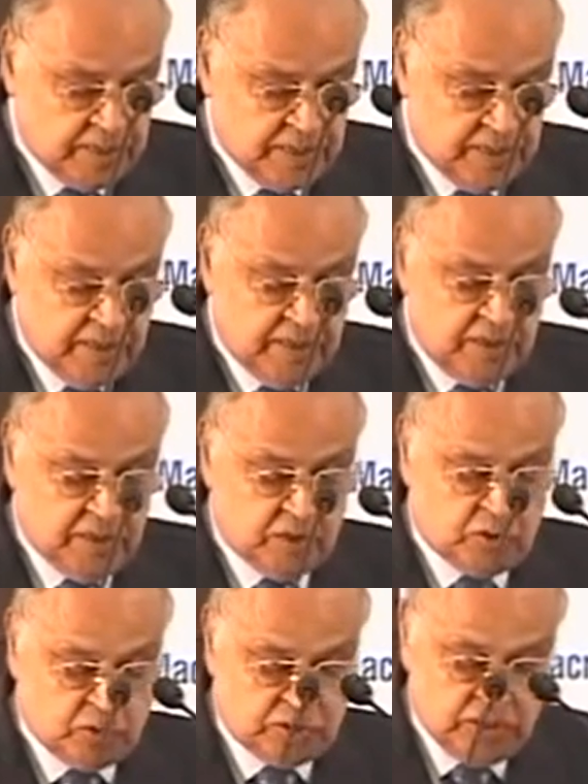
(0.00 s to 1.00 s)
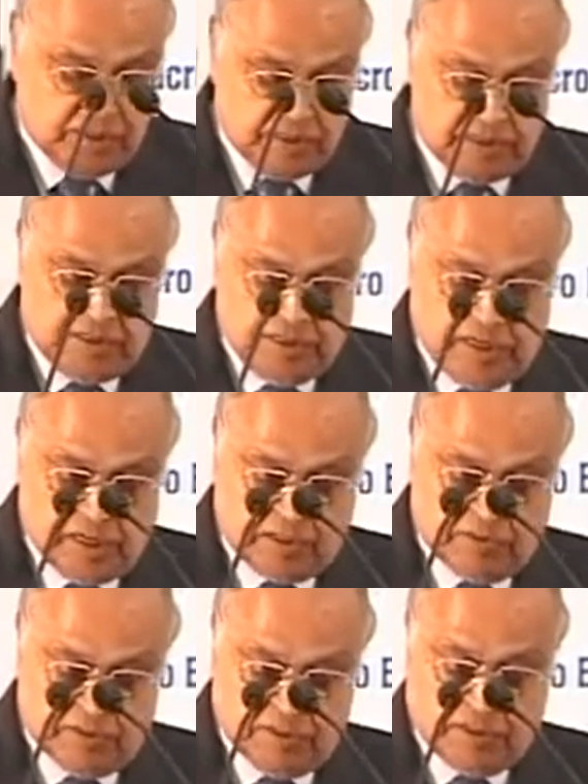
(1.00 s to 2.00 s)
visionary, socialist,
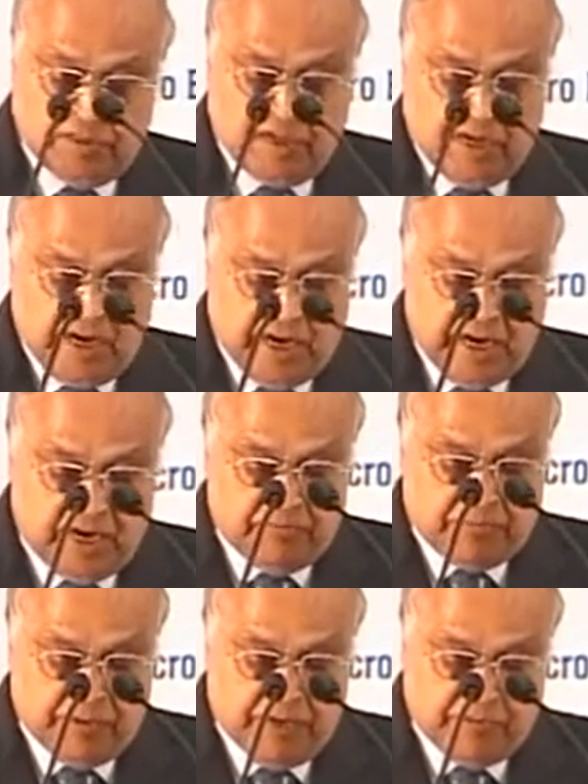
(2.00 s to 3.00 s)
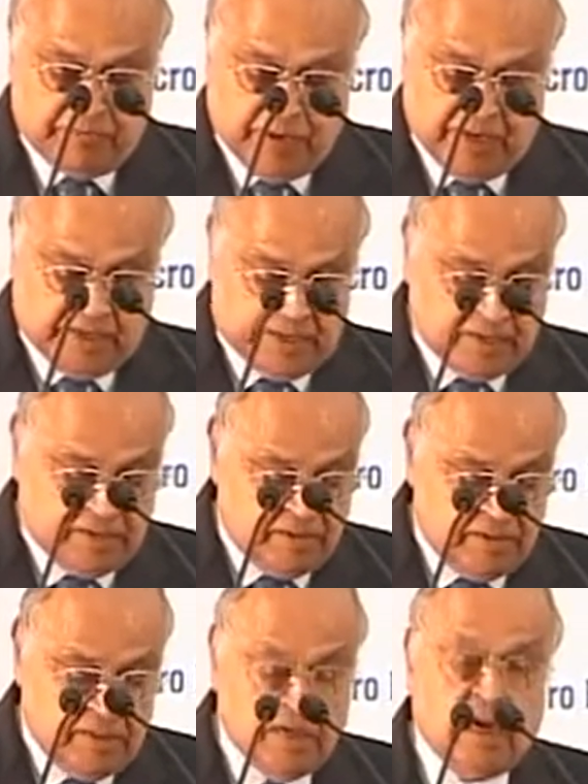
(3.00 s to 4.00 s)
activist and freedom
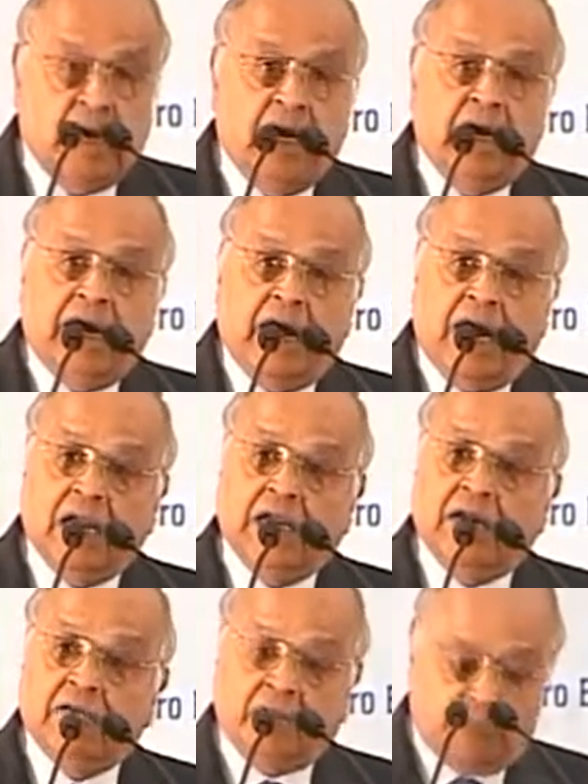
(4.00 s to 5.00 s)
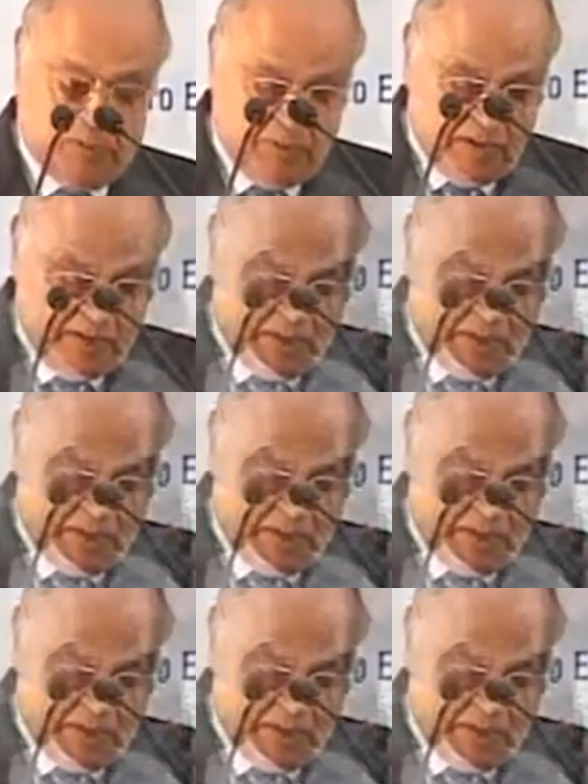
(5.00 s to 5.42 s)
fighter. I have the